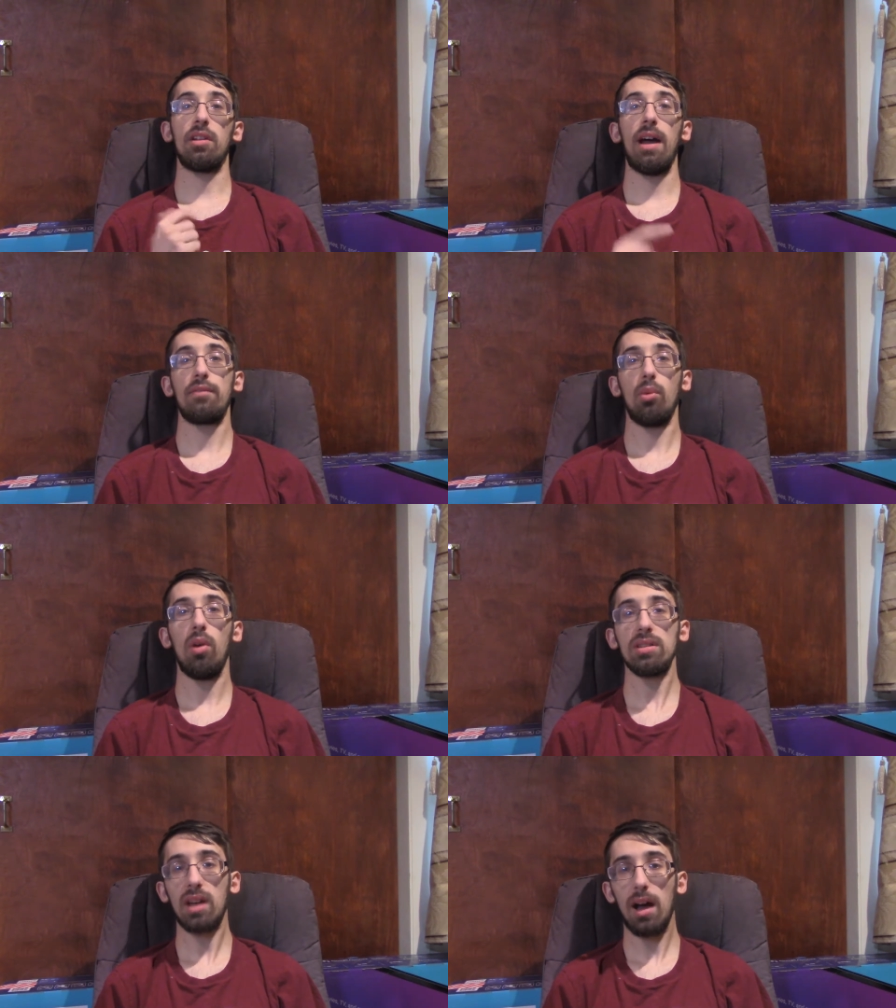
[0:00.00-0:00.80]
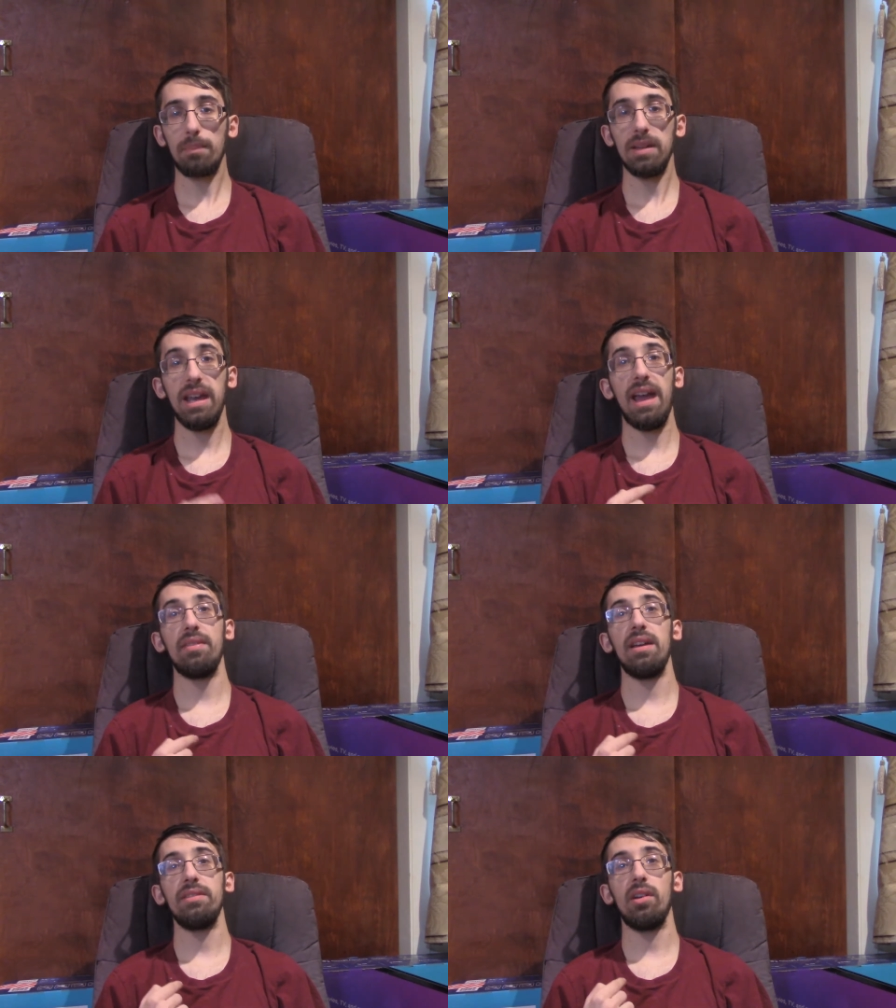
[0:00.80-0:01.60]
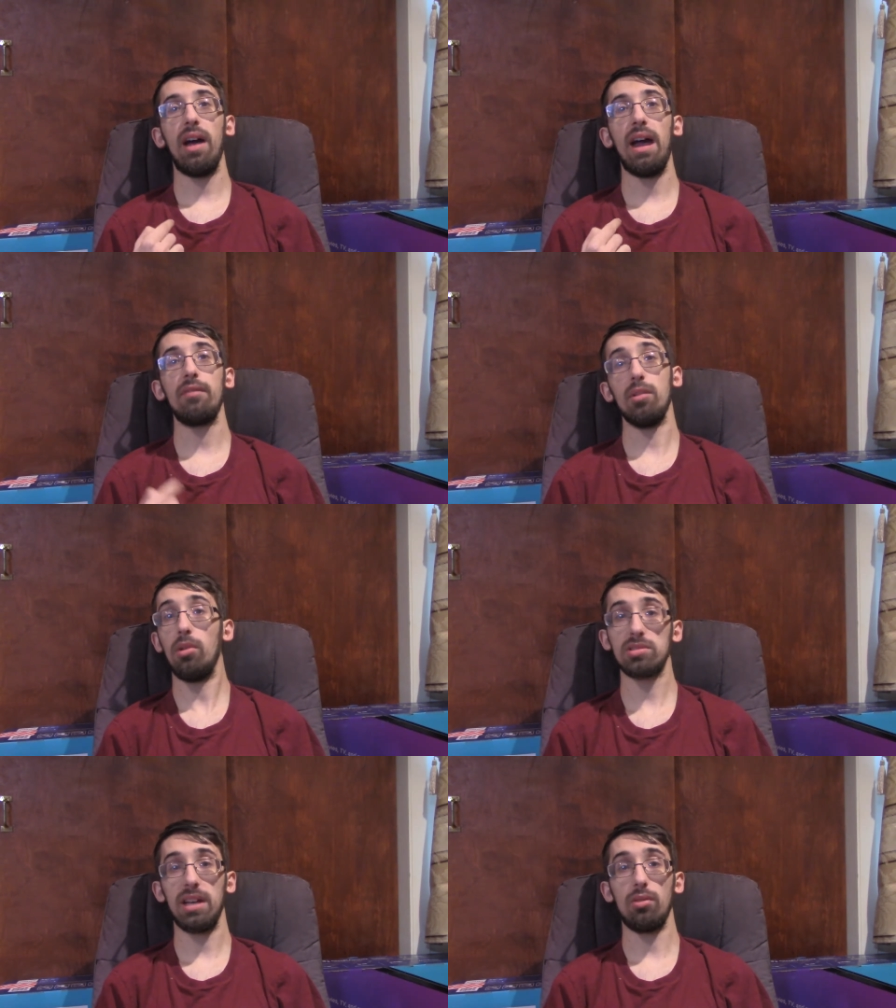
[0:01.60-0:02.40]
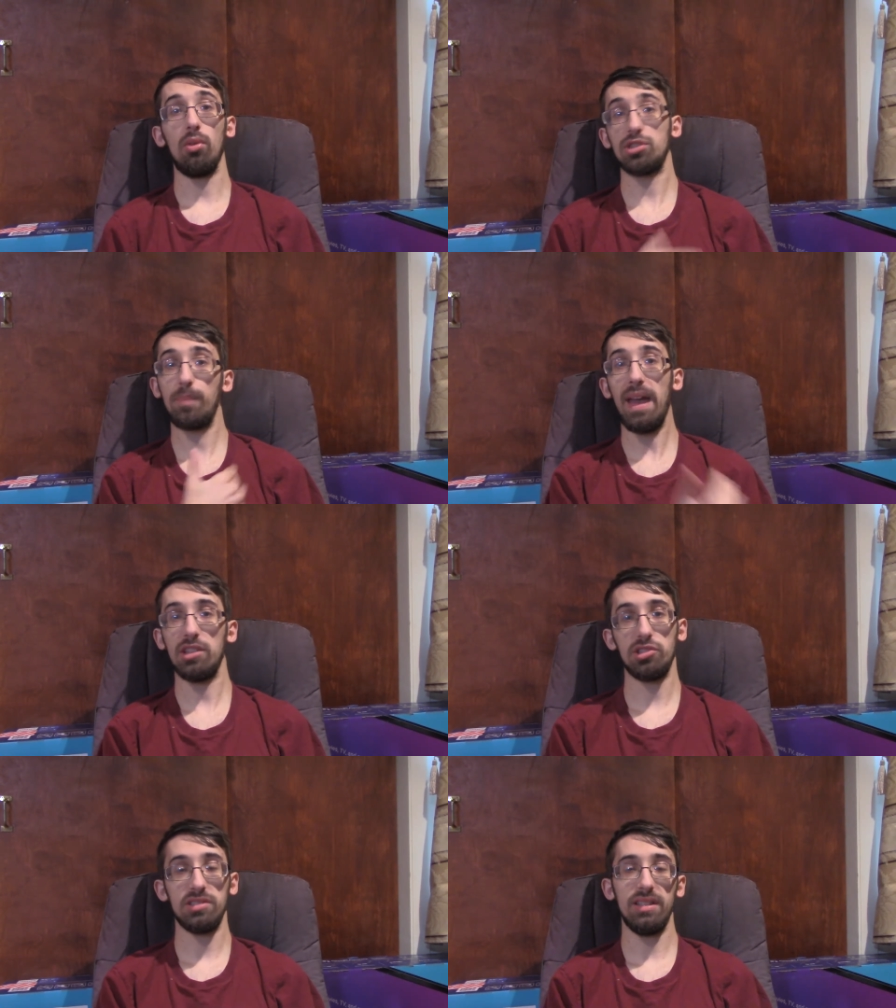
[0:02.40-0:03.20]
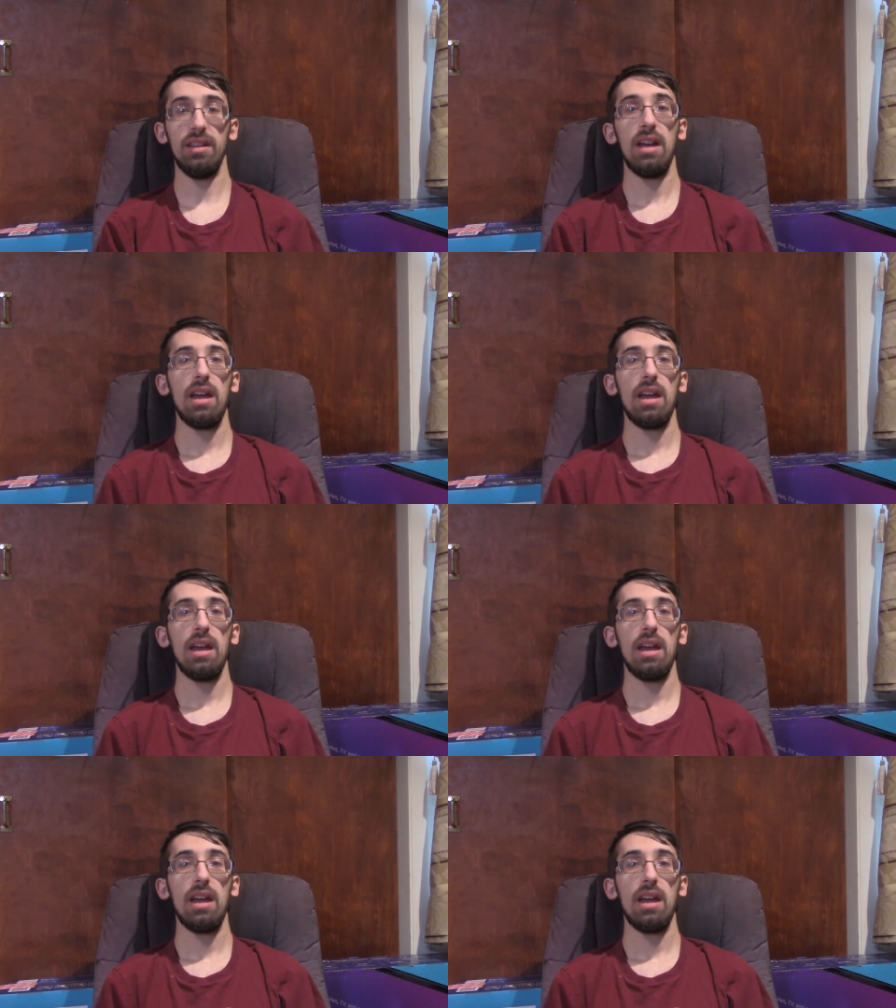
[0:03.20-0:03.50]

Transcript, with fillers: have the one copy and then they'll have the Multirole, which banishes it.